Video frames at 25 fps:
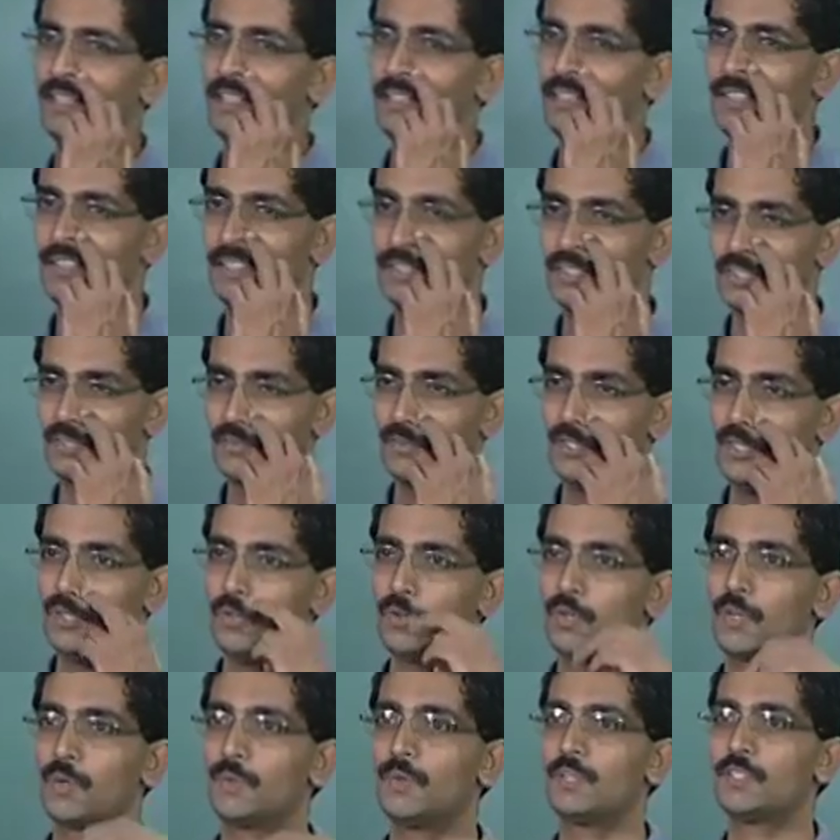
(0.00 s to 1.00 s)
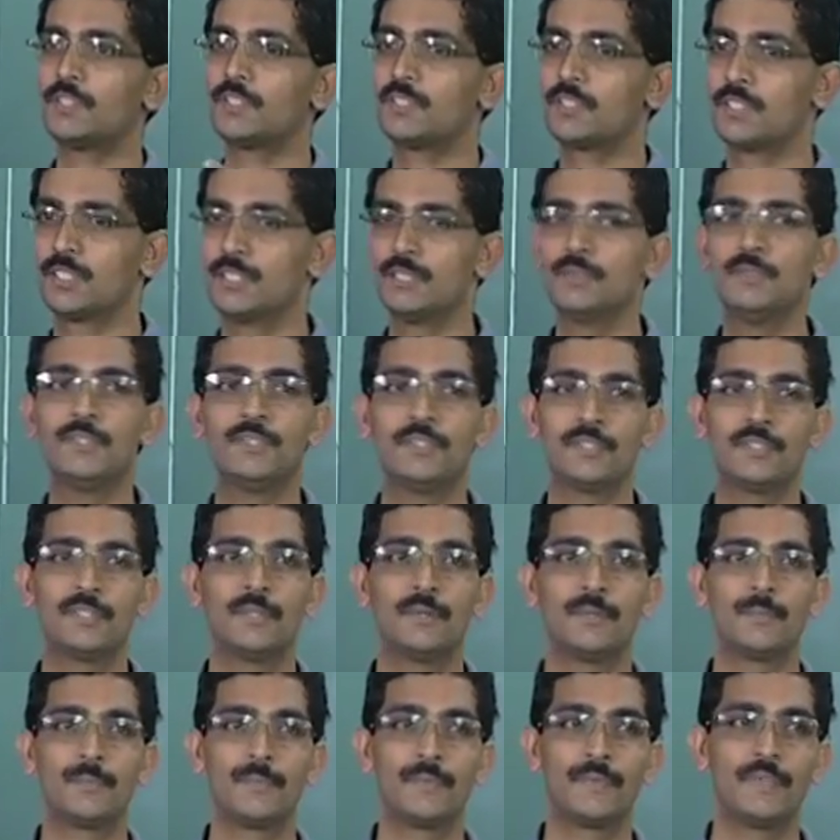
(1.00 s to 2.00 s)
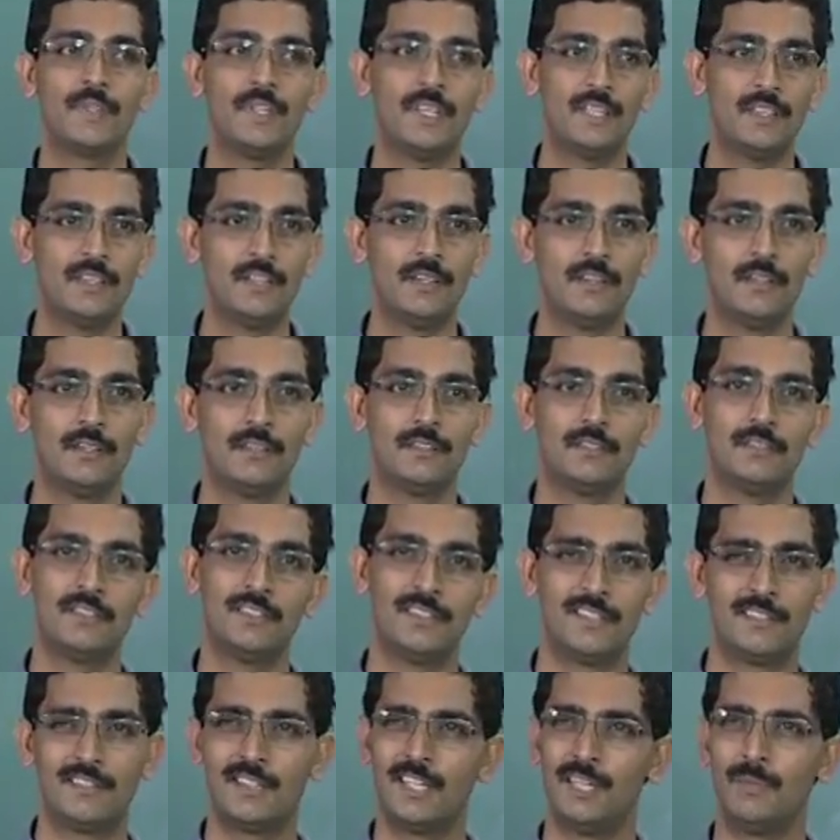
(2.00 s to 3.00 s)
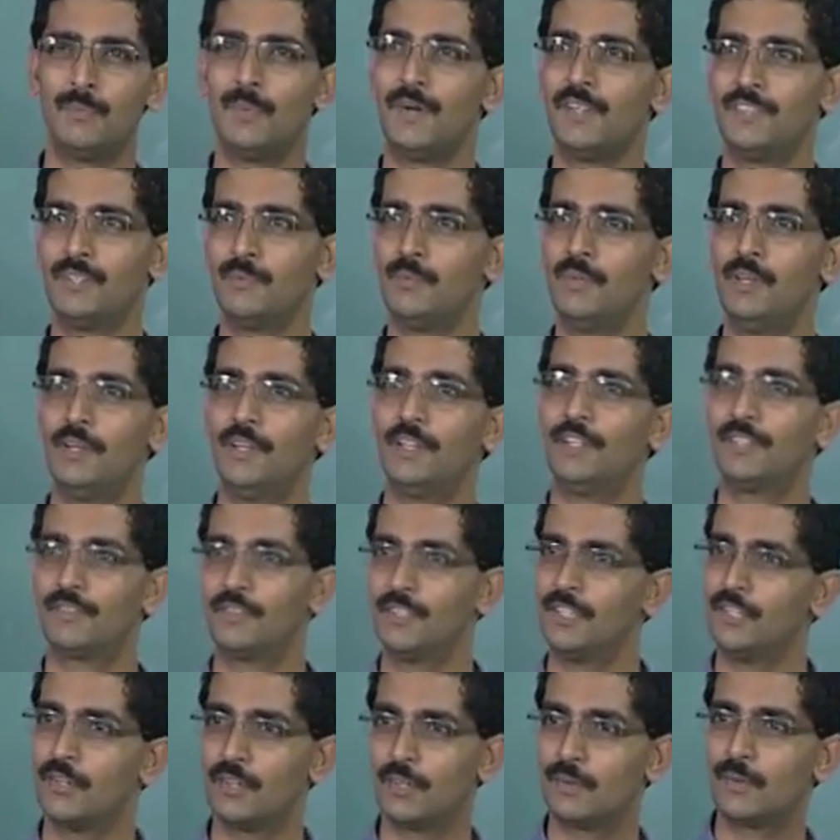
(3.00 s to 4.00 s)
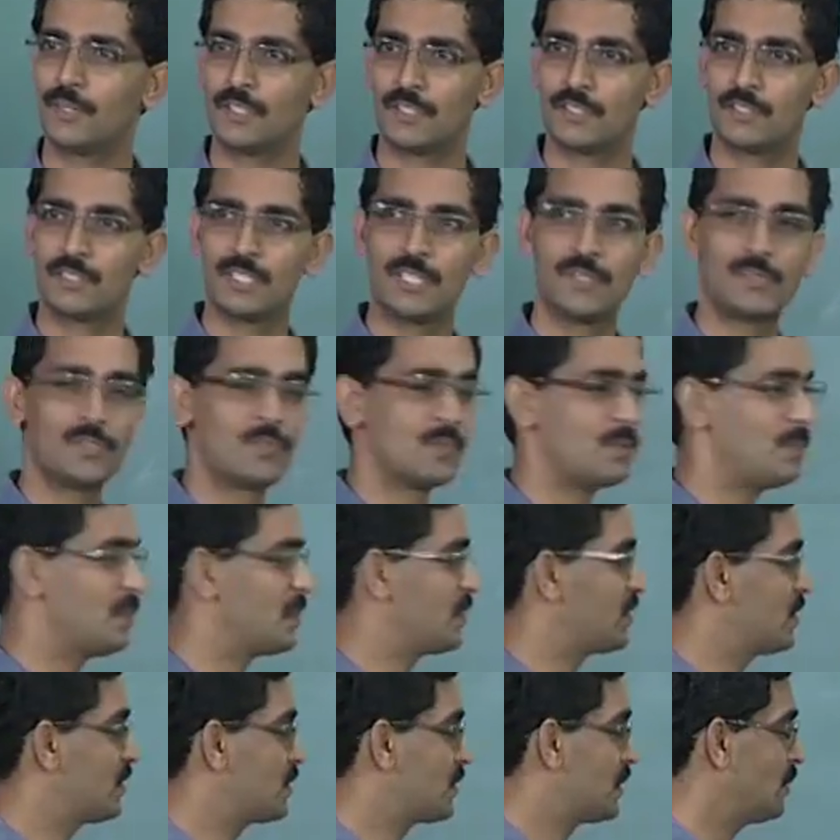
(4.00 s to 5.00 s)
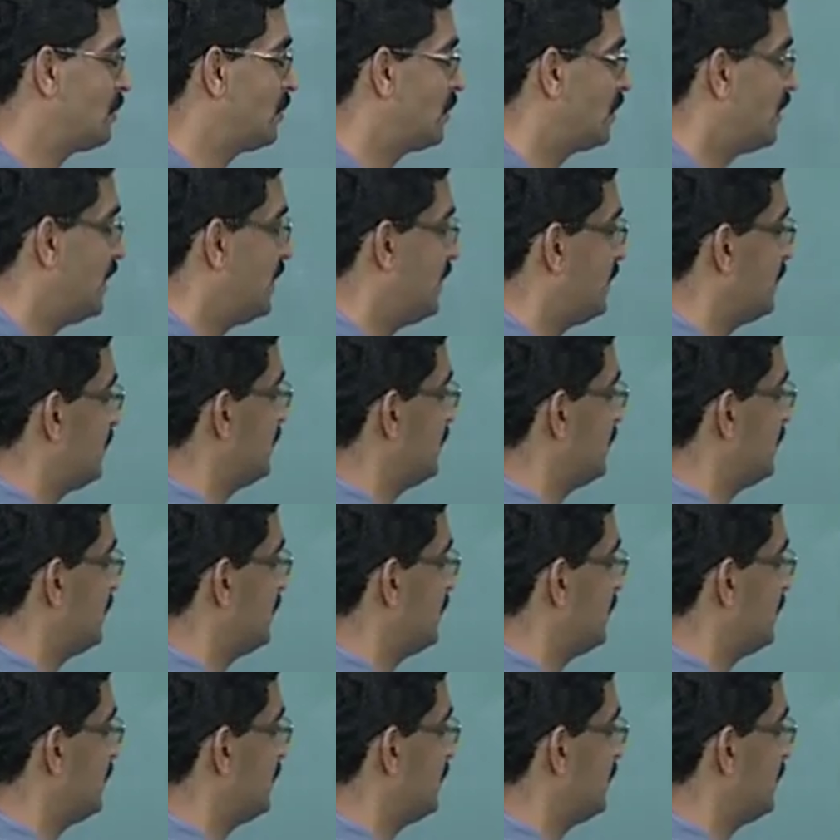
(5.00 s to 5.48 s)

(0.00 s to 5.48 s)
is when you request a service, either there are three possibilities when you request a service from a system, right.